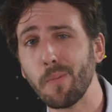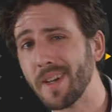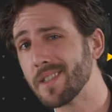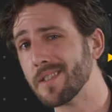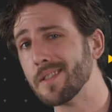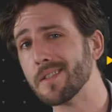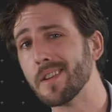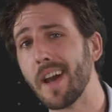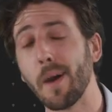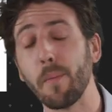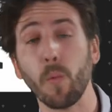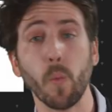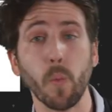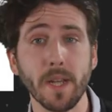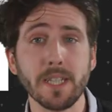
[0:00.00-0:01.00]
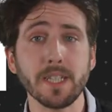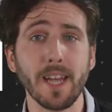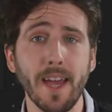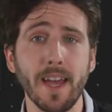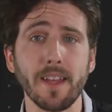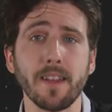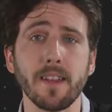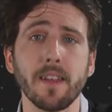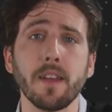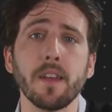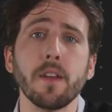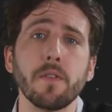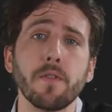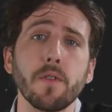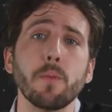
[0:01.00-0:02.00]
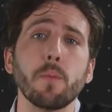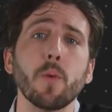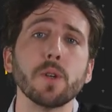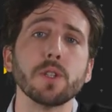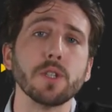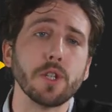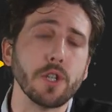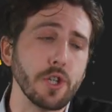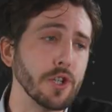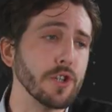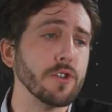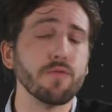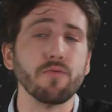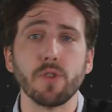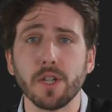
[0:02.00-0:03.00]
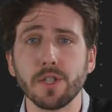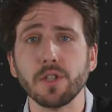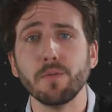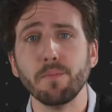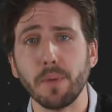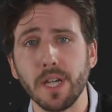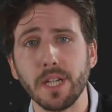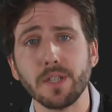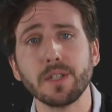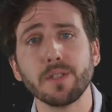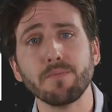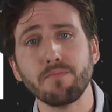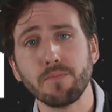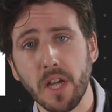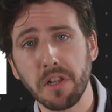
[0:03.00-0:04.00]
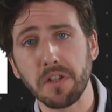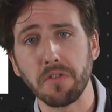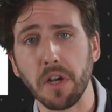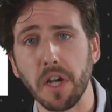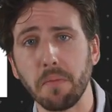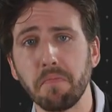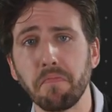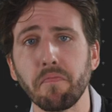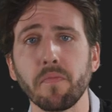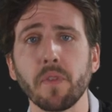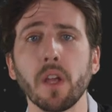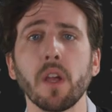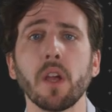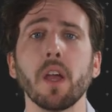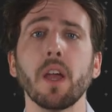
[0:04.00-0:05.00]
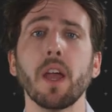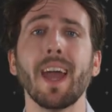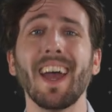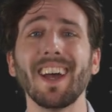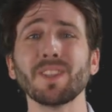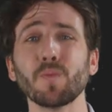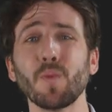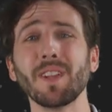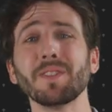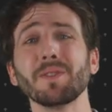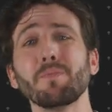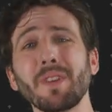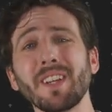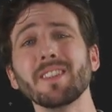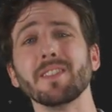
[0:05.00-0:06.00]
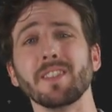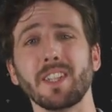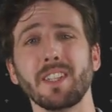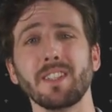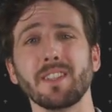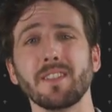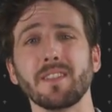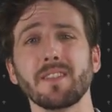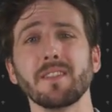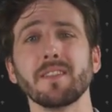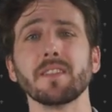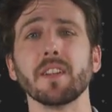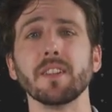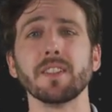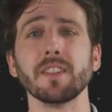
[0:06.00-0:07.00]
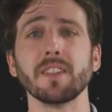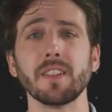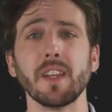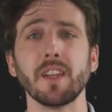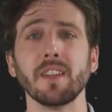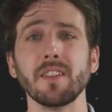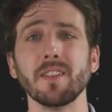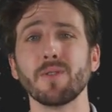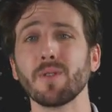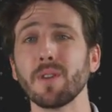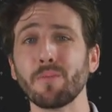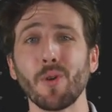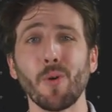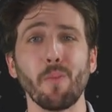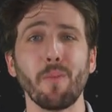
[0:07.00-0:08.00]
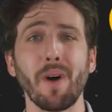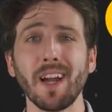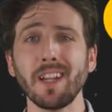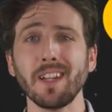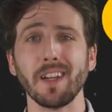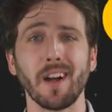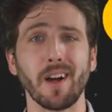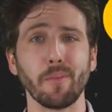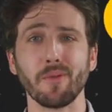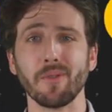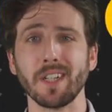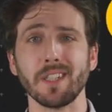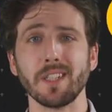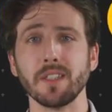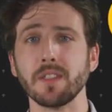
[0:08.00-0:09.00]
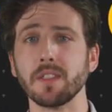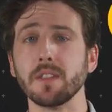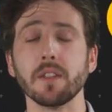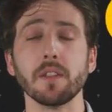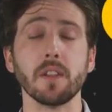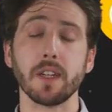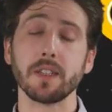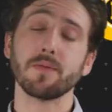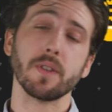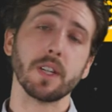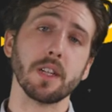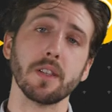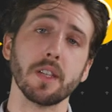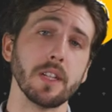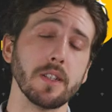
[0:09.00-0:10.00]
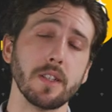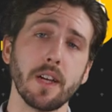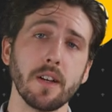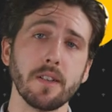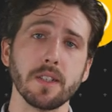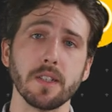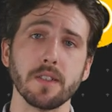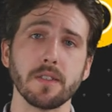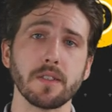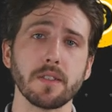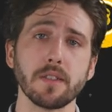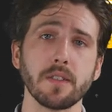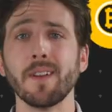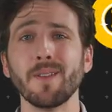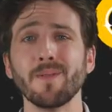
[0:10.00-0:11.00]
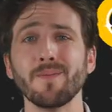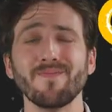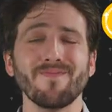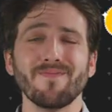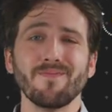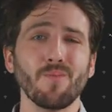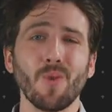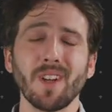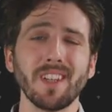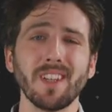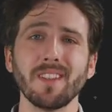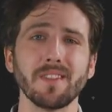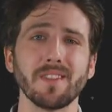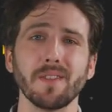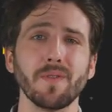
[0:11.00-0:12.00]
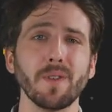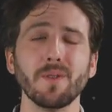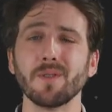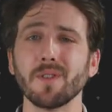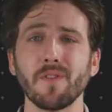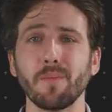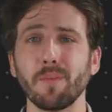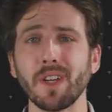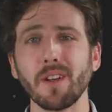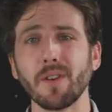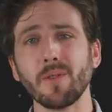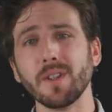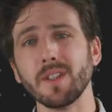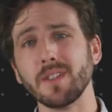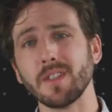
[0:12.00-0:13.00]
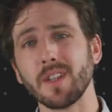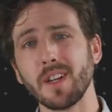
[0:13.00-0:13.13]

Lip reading: messenger app WeChat for a more secure Russian-based Telegram, as well as bigger changes, such as taking the crypto mining operations into less regulated areas. What is the future of Bitcoin in